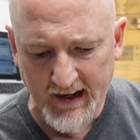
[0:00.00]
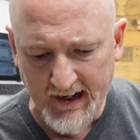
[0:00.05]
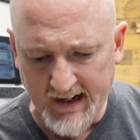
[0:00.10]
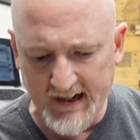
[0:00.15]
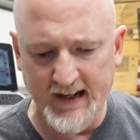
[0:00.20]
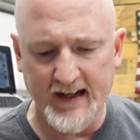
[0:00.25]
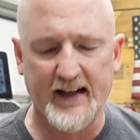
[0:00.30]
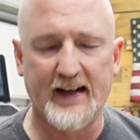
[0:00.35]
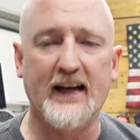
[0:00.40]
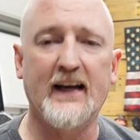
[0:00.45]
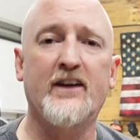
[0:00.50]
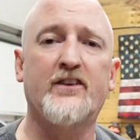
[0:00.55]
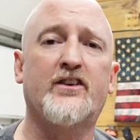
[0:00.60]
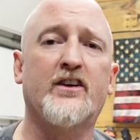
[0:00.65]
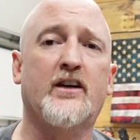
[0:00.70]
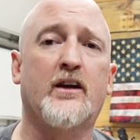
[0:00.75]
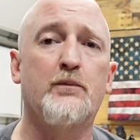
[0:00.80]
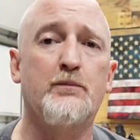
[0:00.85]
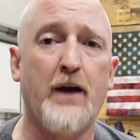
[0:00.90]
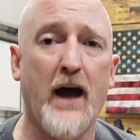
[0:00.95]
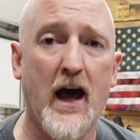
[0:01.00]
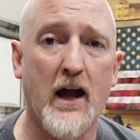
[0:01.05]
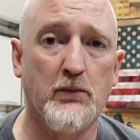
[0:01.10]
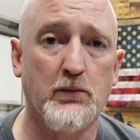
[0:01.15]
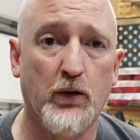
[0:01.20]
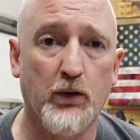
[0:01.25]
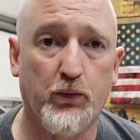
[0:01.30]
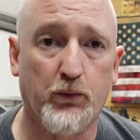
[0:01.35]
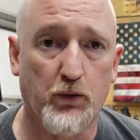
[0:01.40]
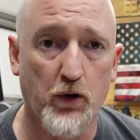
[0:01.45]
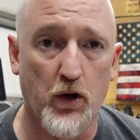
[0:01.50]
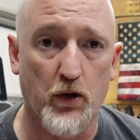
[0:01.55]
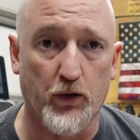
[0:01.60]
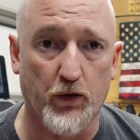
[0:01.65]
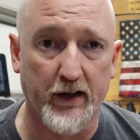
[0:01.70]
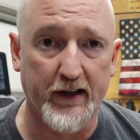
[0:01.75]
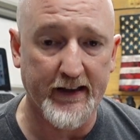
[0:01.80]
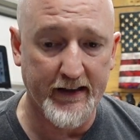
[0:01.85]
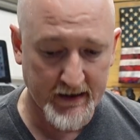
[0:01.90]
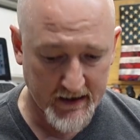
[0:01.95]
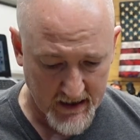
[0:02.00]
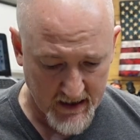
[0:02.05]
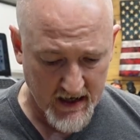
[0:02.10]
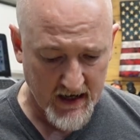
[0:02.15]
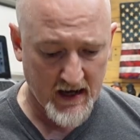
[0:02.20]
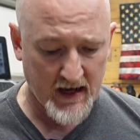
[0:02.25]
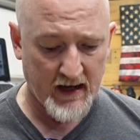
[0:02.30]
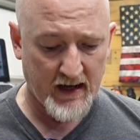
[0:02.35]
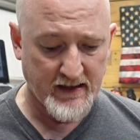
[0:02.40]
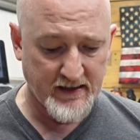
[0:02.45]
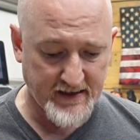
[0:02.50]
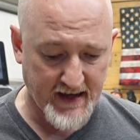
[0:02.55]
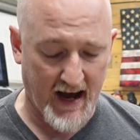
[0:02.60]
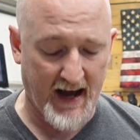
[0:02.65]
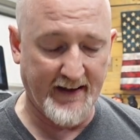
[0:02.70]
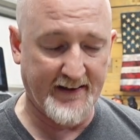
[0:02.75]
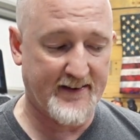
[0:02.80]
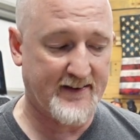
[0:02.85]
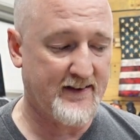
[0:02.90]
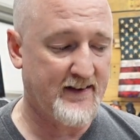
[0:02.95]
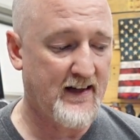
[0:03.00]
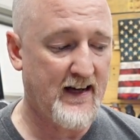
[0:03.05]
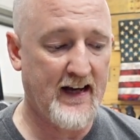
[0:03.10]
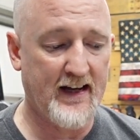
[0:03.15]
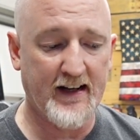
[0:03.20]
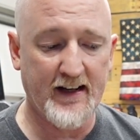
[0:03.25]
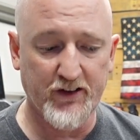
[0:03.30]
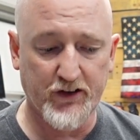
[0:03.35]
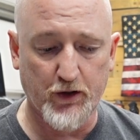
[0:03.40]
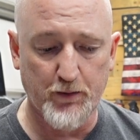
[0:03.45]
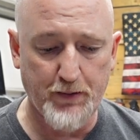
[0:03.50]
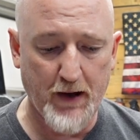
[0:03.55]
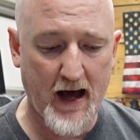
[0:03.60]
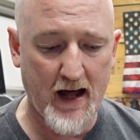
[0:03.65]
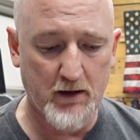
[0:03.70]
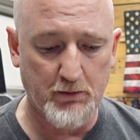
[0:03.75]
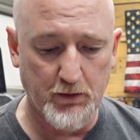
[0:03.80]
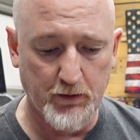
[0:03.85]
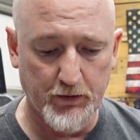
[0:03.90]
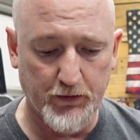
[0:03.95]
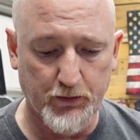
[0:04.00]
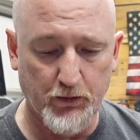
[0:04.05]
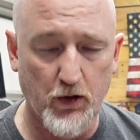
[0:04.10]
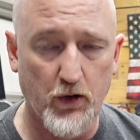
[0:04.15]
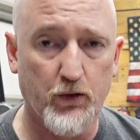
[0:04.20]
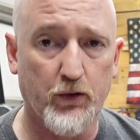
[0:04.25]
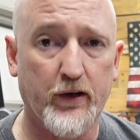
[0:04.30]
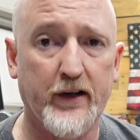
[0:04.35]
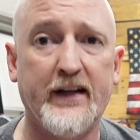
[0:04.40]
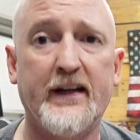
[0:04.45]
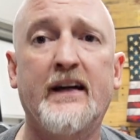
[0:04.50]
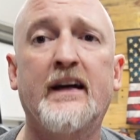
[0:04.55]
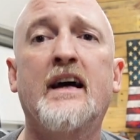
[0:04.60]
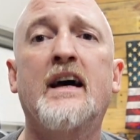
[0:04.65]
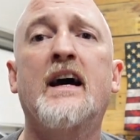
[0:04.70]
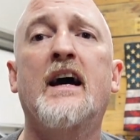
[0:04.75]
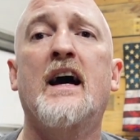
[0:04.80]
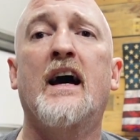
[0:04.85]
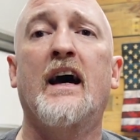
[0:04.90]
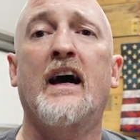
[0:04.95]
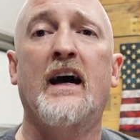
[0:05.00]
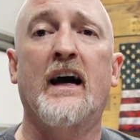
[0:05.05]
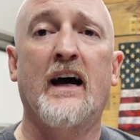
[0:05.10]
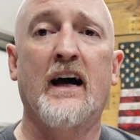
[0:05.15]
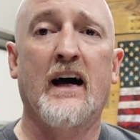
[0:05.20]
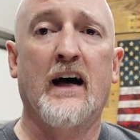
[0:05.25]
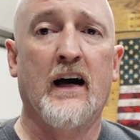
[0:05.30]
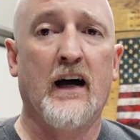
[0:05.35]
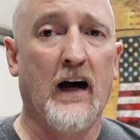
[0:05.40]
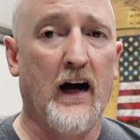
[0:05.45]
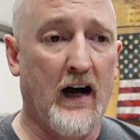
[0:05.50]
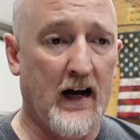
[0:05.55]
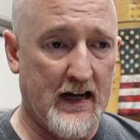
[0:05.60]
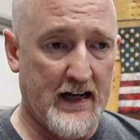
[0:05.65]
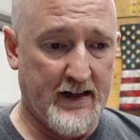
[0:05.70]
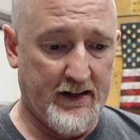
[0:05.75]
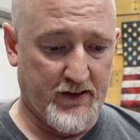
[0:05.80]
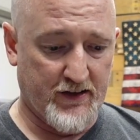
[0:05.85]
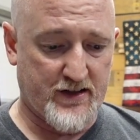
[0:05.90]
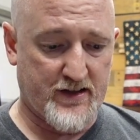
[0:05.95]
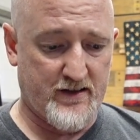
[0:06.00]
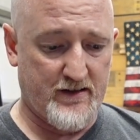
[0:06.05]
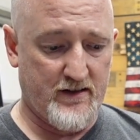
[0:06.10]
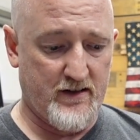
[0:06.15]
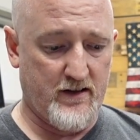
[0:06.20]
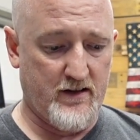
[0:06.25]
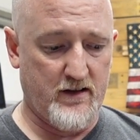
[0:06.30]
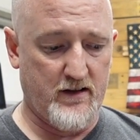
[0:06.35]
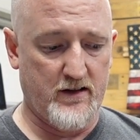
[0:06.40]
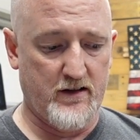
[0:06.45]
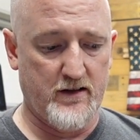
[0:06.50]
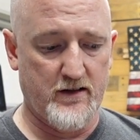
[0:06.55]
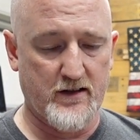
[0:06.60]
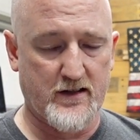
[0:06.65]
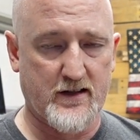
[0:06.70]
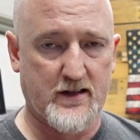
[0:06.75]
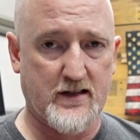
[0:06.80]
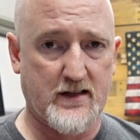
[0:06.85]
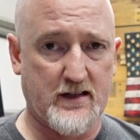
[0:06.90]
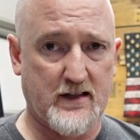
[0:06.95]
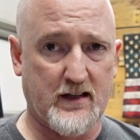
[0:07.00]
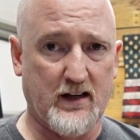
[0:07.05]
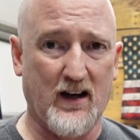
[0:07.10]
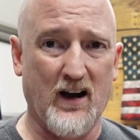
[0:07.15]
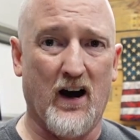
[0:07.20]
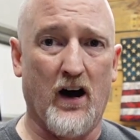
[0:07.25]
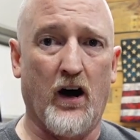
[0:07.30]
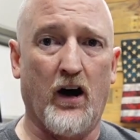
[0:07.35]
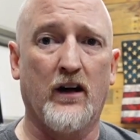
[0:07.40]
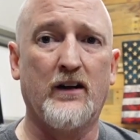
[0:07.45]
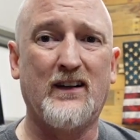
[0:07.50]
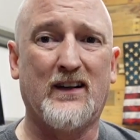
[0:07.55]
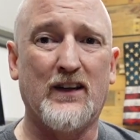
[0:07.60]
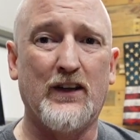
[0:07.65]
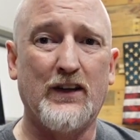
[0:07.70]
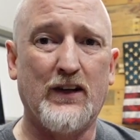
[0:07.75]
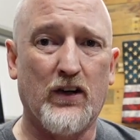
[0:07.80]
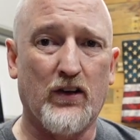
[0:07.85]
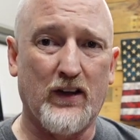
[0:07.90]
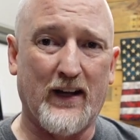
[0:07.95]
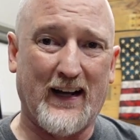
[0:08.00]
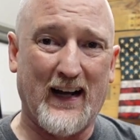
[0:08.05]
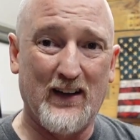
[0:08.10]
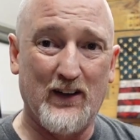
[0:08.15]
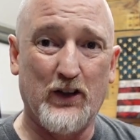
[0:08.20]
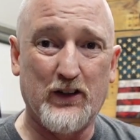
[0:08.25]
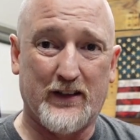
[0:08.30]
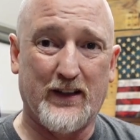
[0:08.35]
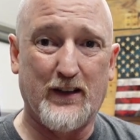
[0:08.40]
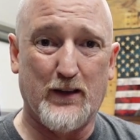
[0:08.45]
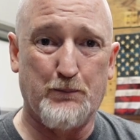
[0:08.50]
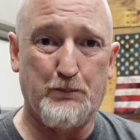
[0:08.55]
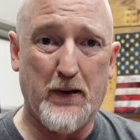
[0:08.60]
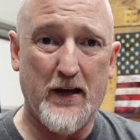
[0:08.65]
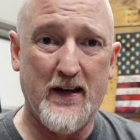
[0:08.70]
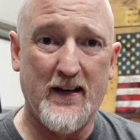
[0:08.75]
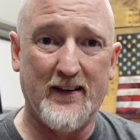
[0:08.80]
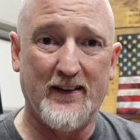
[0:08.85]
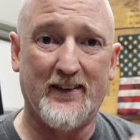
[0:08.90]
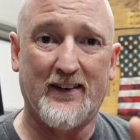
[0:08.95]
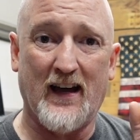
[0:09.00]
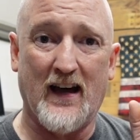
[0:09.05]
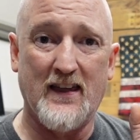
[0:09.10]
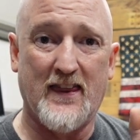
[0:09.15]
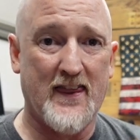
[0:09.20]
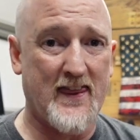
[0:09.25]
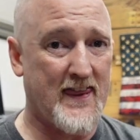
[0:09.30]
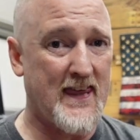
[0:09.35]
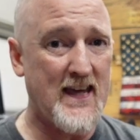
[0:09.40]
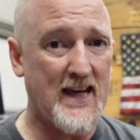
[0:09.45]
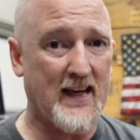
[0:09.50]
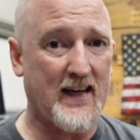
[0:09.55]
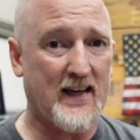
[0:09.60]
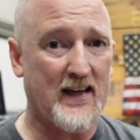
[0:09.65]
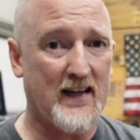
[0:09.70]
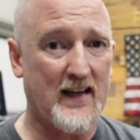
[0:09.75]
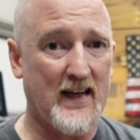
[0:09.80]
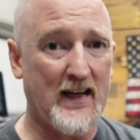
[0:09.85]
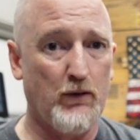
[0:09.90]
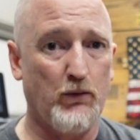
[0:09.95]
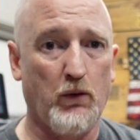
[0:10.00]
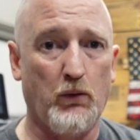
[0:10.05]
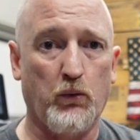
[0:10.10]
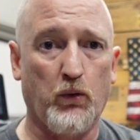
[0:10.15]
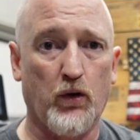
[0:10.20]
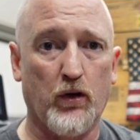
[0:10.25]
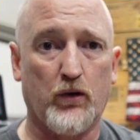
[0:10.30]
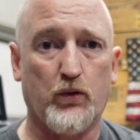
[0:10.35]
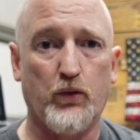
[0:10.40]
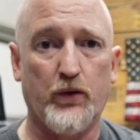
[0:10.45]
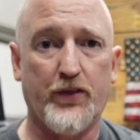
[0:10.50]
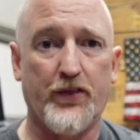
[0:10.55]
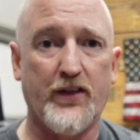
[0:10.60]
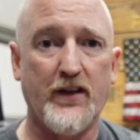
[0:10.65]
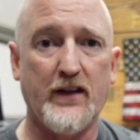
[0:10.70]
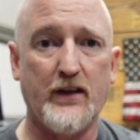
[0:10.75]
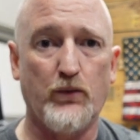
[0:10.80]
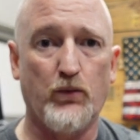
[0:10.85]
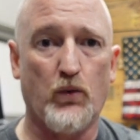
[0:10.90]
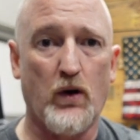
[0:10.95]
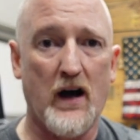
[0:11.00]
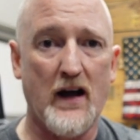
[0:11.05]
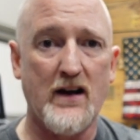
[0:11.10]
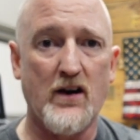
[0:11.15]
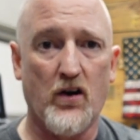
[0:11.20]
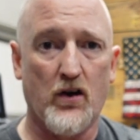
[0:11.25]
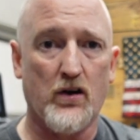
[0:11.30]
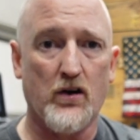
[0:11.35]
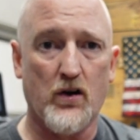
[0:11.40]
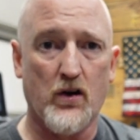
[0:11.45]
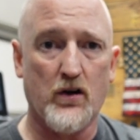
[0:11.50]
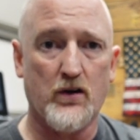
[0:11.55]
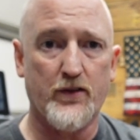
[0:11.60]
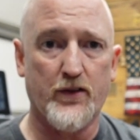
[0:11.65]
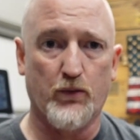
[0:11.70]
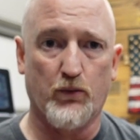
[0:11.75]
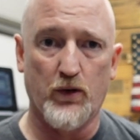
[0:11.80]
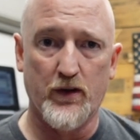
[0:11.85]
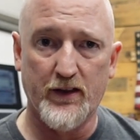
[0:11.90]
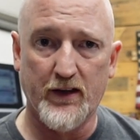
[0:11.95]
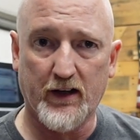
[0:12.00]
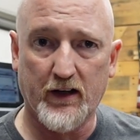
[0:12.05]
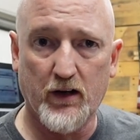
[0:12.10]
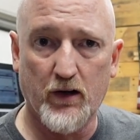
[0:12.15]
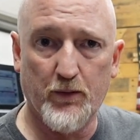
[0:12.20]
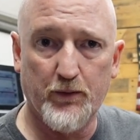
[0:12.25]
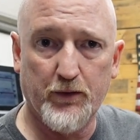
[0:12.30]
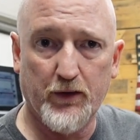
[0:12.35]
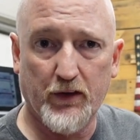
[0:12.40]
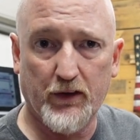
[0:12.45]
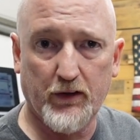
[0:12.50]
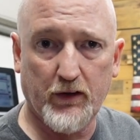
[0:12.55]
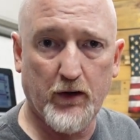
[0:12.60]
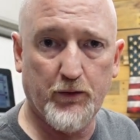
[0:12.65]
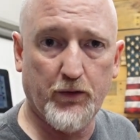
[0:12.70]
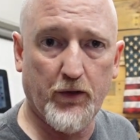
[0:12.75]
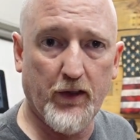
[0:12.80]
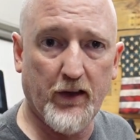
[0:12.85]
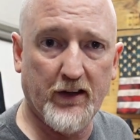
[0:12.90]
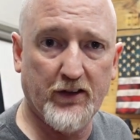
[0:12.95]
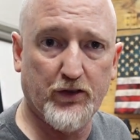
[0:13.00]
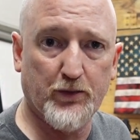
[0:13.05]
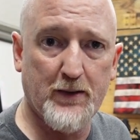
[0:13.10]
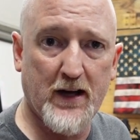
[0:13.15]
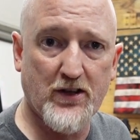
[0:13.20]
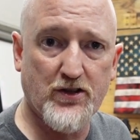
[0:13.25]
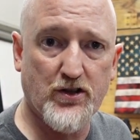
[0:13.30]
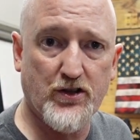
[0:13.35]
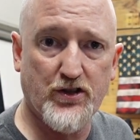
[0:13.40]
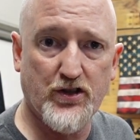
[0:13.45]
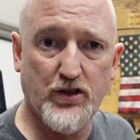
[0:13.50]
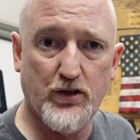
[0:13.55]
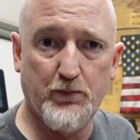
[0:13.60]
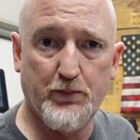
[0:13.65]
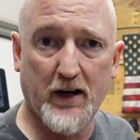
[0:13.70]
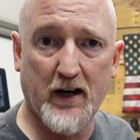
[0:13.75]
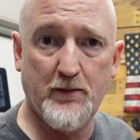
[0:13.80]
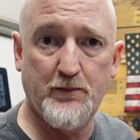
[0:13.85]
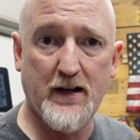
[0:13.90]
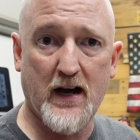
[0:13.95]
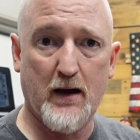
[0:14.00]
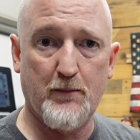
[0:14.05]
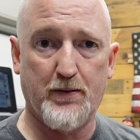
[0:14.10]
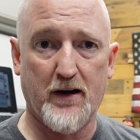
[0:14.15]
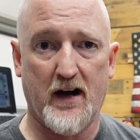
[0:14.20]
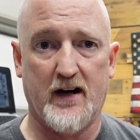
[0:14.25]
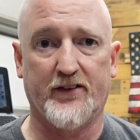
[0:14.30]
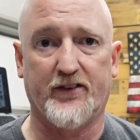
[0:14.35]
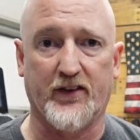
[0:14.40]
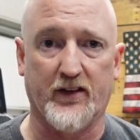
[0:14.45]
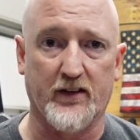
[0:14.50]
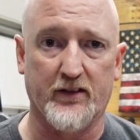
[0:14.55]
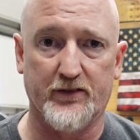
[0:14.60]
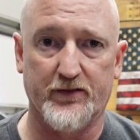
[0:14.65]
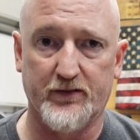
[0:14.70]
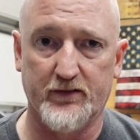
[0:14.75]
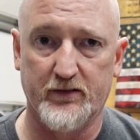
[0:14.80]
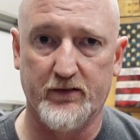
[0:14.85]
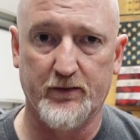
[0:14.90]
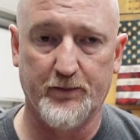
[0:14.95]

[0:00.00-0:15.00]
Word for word: And is it compatible with rotary? Yes, it is compatible with rotary. It is unclear, like I looked at the pins, I think it will work with the YRR, the one that, com that comes with the Laser Master 2, but I'm not positive.